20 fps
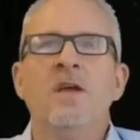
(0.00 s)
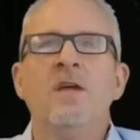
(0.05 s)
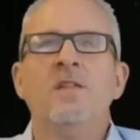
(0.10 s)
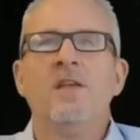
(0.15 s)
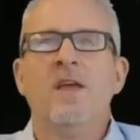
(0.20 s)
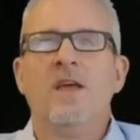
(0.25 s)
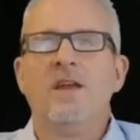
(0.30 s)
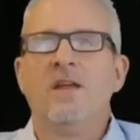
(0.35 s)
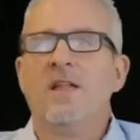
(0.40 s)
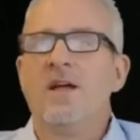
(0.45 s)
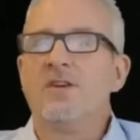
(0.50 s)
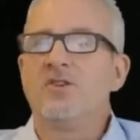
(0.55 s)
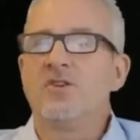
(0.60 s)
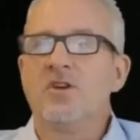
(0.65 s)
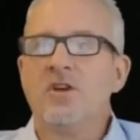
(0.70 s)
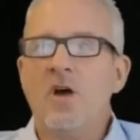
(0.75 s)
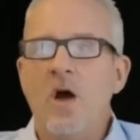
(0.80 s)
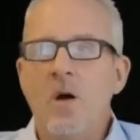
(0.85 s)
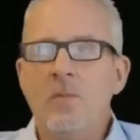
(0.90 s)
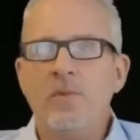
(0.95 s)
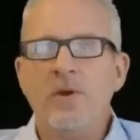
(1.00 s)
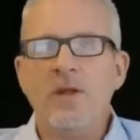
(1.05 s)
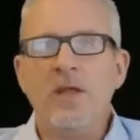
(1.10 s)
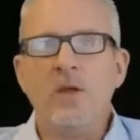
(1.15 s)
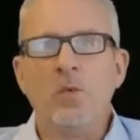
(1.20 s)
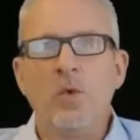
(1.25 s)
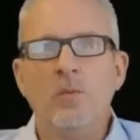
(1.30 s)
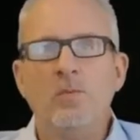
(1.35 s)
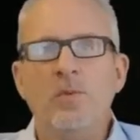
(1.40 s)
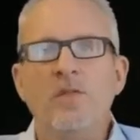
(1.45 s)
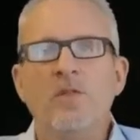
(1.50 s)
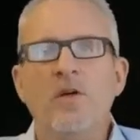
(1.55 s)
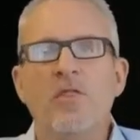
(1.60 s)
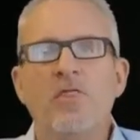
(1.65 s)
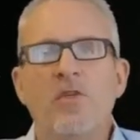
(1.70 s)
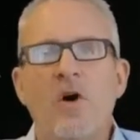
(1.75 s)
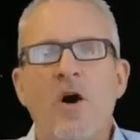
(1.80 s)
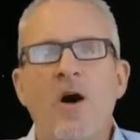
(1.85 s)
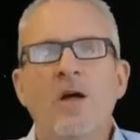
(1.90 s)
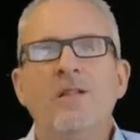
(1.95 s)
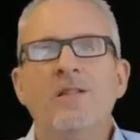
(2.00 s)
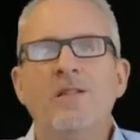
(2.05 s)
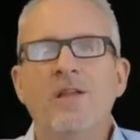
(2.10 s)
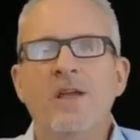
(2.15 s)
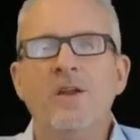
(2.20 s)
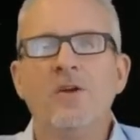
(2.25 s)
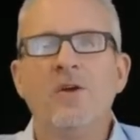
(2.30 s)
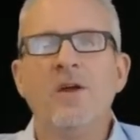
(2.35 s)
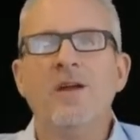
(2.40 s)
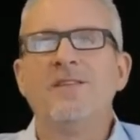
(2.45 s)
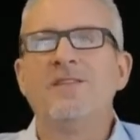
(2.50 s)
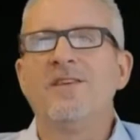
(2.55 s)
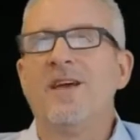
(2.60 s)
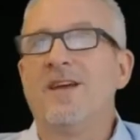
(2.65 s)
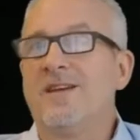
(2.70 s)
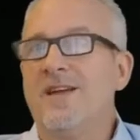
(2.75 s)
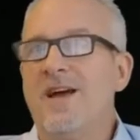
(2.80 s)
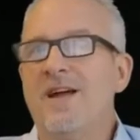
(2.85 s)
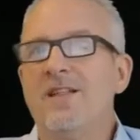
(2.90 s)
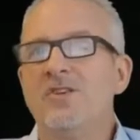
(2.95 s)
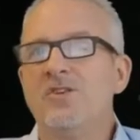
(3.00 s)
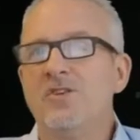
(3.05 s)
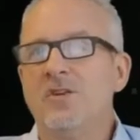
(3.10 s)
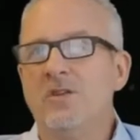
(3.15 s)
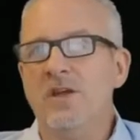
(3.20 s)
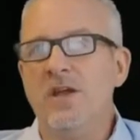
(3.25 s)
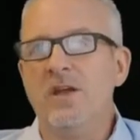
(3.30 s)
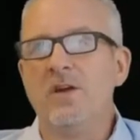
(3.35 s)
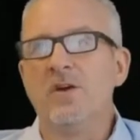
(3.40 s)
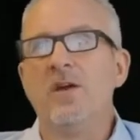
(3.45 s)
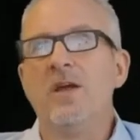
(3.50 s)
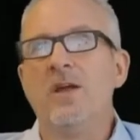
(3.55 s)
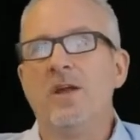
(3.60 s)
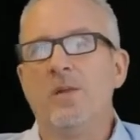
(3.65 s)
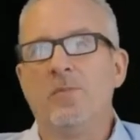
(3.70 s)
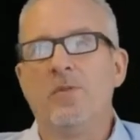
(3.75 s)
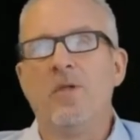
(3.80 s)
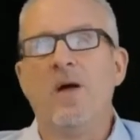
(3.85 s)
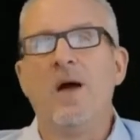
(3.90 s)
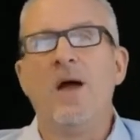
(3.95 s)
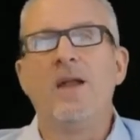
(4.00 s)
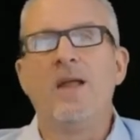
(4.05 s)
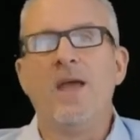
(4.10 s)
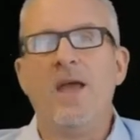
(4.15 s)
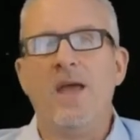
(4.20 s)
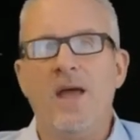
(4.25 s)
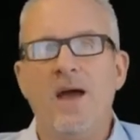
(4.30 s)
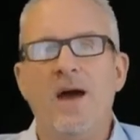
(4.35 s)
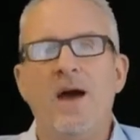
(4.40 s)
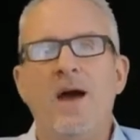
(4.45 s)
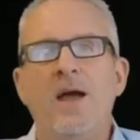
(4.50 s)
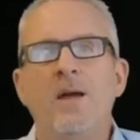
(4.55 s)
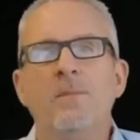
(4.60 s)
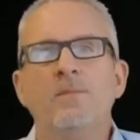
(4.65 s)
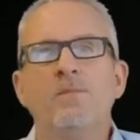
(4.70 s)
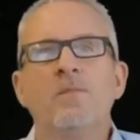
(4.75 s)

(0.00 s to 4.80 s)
the AnyLogic company would be the thought leader and technology leader in applied AI.